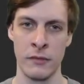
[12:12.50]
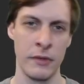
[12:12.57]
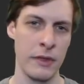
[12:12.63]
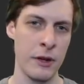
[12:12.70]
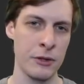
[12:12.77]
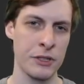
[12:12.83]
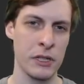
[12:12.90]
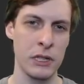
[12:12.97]

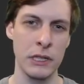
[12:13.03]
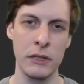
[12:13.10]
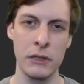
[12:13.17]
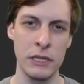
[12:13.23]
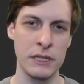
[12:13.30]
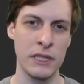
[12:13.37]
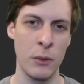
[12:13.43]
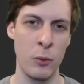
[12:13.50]
There's
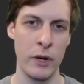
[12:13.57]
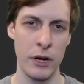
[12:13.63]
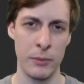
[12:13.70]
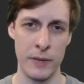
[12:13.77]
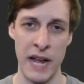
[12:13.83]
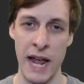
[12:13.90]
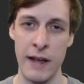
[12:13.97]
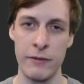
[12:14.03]
clearly some weird
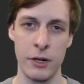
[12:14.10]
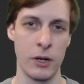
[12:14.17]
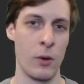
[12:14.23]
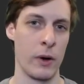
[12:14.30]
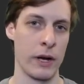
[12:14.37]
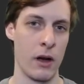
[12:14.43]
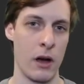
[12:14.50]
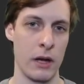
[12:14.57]
behavior
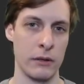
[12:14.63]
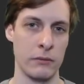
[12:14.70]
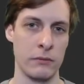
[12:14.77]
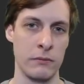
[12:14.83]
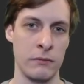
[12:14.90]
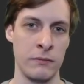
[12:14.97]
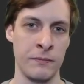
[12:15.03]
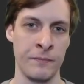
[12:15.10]
going on.
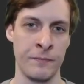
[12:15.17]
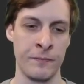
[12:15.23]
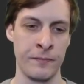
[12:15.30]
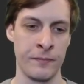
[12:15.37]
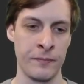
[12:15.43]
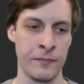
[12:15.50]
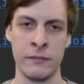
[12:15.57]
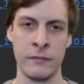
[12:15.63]

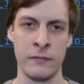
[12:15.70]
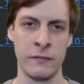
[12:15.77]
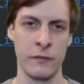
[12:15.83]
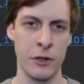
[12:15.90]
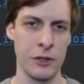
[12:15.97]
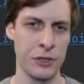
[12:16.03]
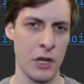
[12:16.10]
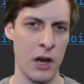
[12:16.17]

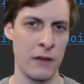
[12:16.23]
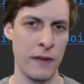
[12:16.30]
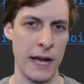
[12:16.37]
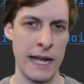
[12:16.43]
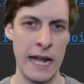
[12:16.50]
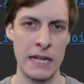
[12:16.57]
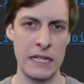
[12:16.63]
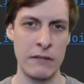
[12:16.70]
First off, I
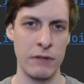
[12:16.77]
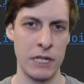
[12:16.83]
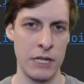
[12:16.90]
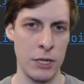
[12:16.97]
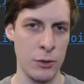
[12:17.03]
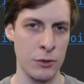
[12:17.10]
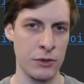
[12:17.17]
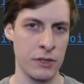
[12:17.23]
can't even
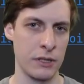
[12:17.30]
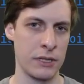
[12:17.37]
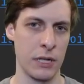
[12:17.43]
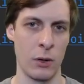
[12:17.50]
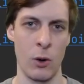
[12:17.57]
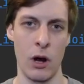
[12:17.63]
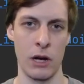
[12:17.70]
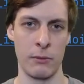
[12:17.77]
use the
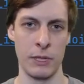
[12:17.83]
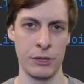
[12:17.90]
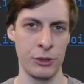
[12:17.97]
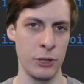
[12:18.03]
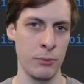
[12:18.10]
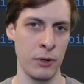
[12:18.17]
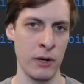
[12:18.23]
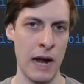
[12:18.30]
zero argument
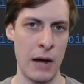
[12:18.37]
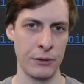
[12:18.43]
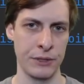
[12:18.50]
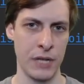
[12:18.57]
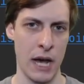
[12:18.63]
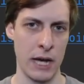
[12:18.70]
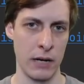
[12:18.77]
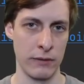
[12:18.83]
super
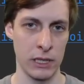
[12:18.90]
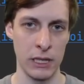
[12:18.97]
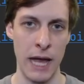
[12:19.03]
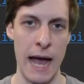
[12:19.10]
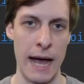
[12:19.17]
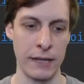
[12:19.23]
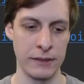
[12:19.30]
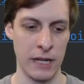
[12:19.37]
outside of a
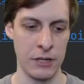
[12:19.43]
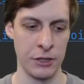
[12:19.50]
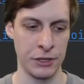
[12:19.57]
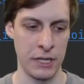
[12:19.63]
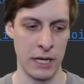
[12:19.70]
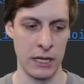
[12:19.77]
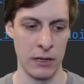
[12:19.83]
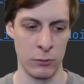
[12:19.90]
class. I just
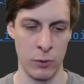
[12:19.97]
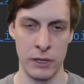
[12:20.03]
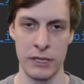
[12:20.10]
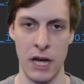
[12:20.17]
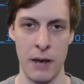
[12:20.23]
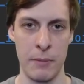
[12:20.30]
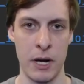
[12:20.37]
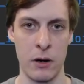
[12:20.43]
get a
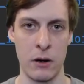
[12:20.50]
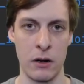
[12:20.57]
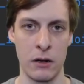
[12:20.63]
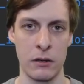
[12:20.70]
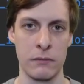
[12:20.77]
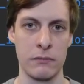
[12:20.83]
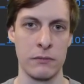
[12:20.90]
runtime error.